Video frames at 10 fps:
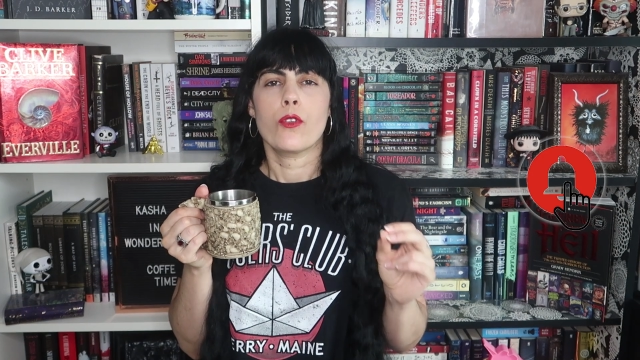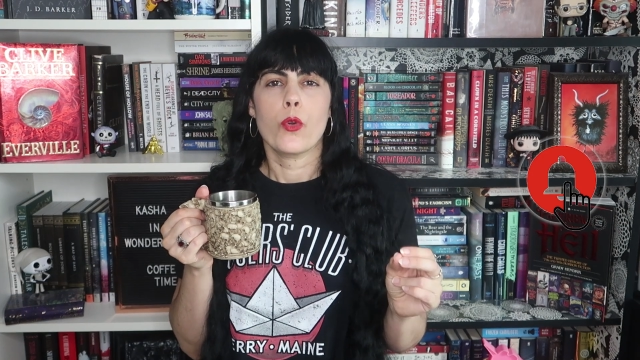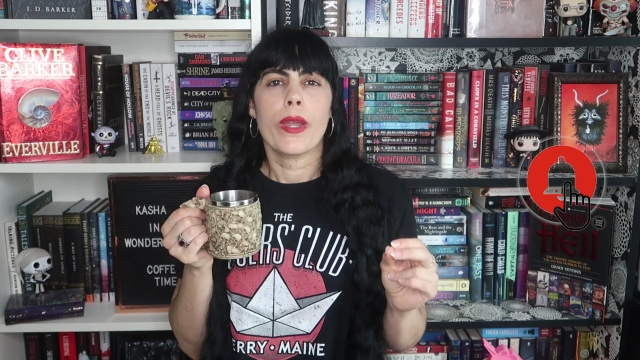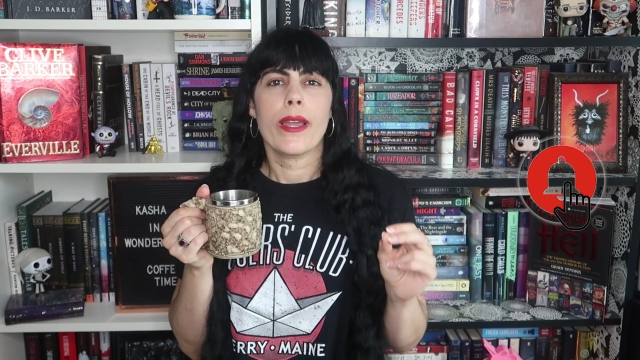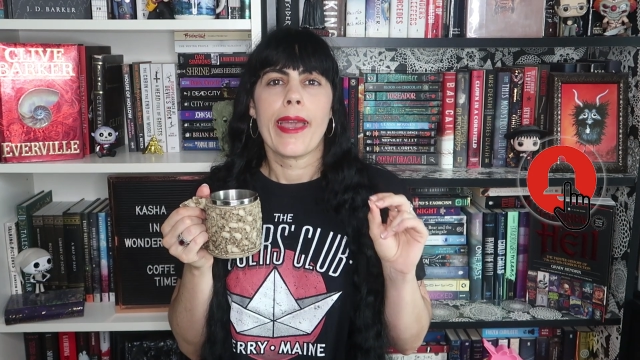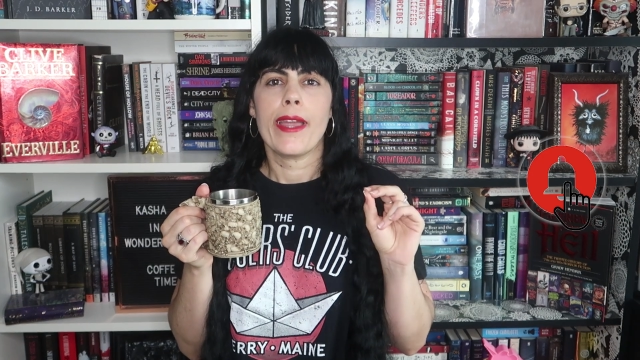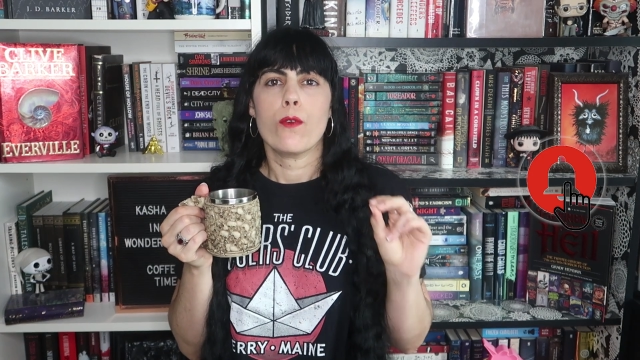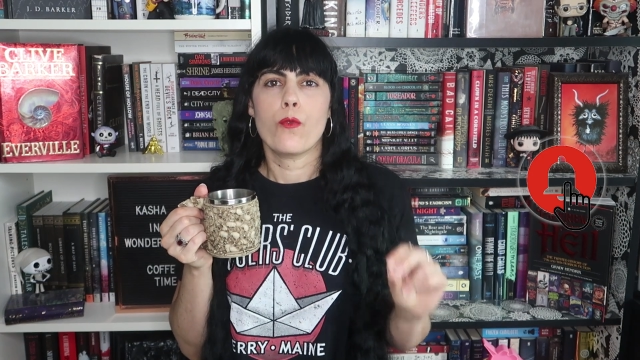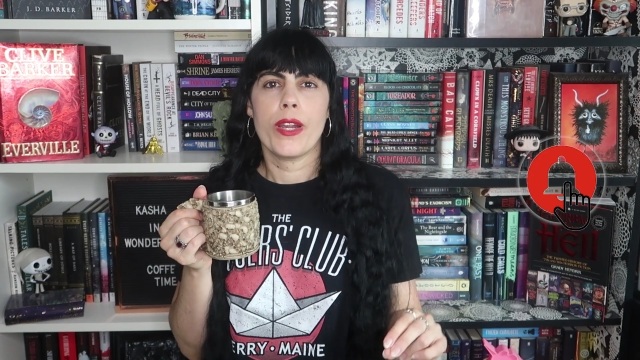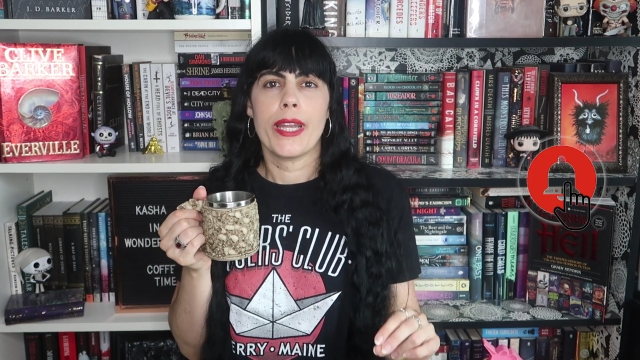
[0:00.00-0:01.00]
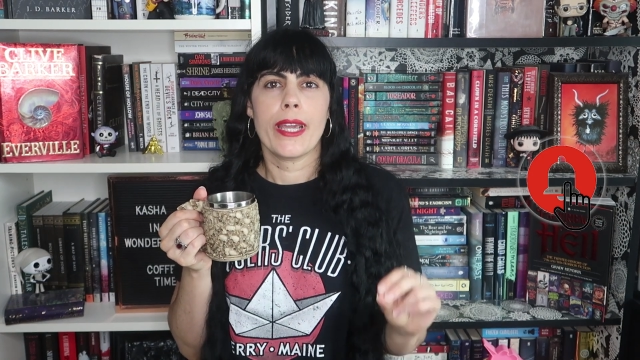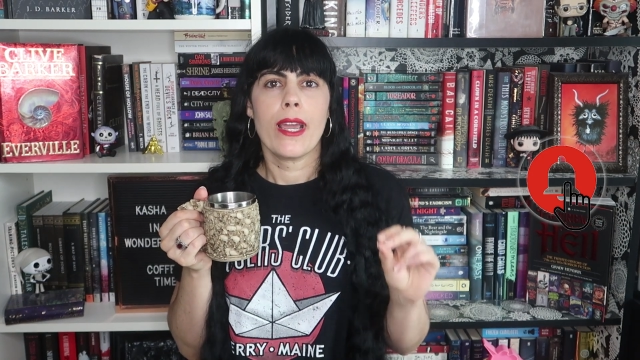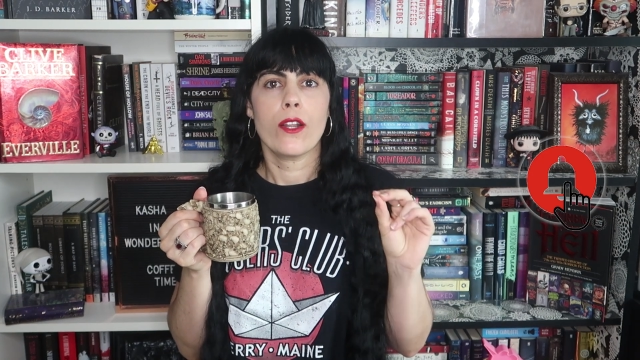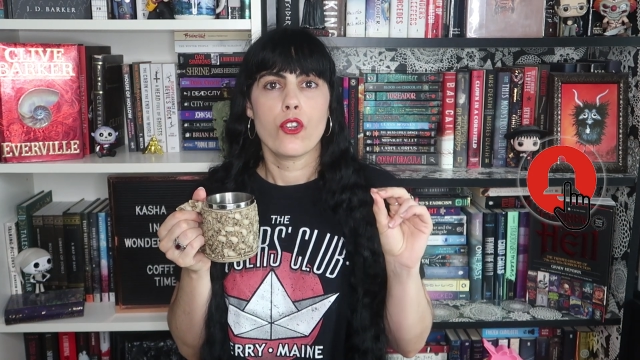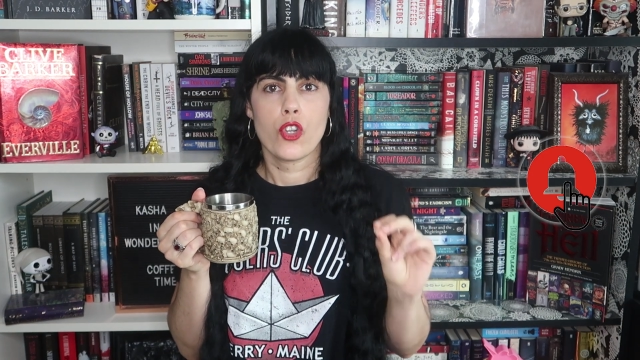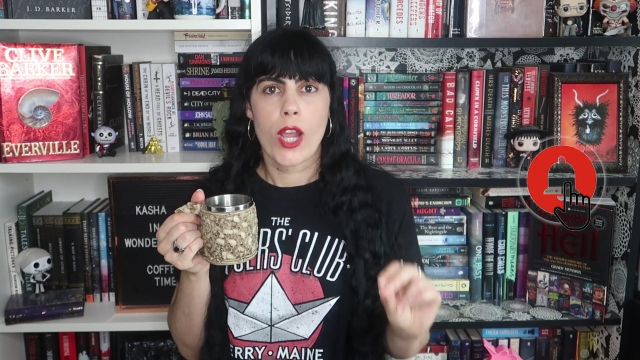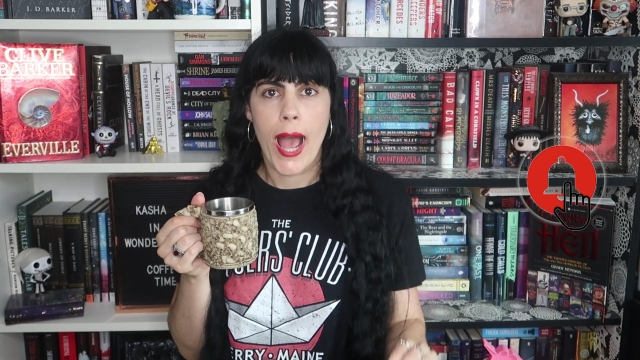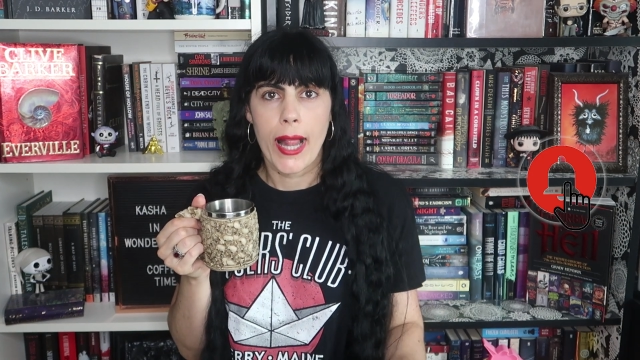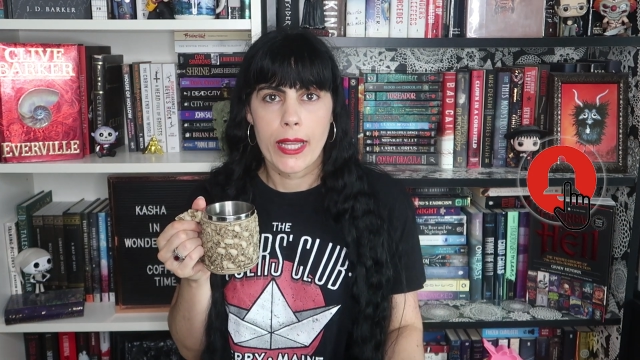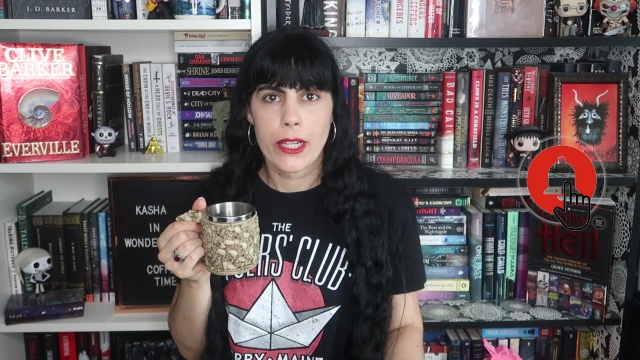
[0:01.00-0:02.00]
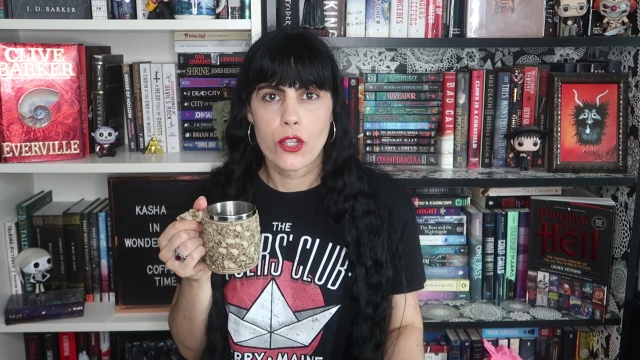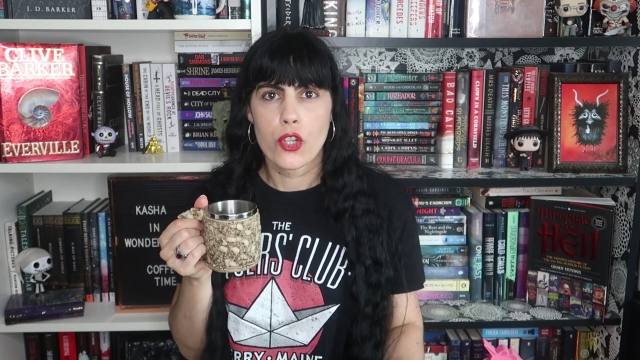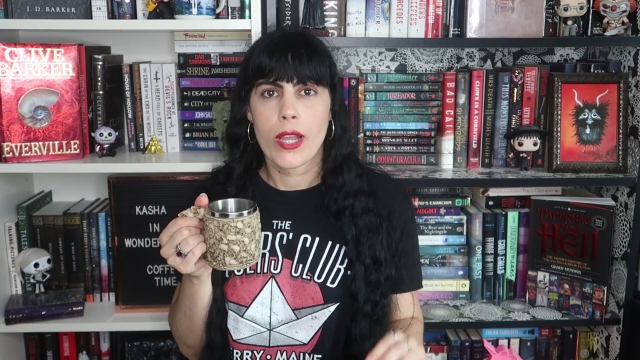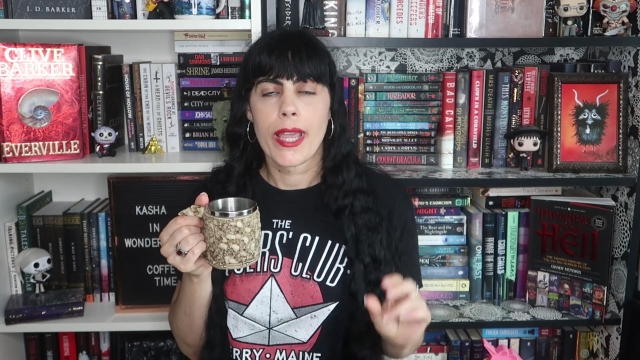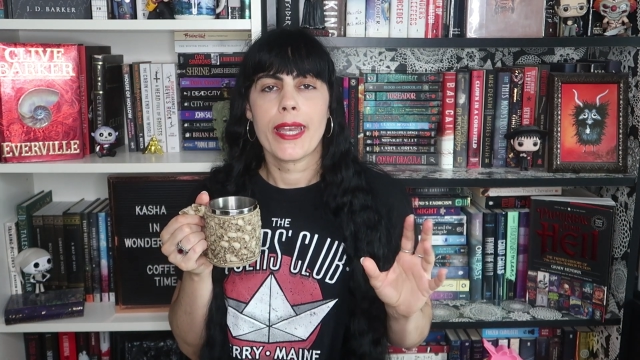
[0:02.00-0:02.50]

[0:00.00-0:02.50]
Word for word: doing a reading challenge.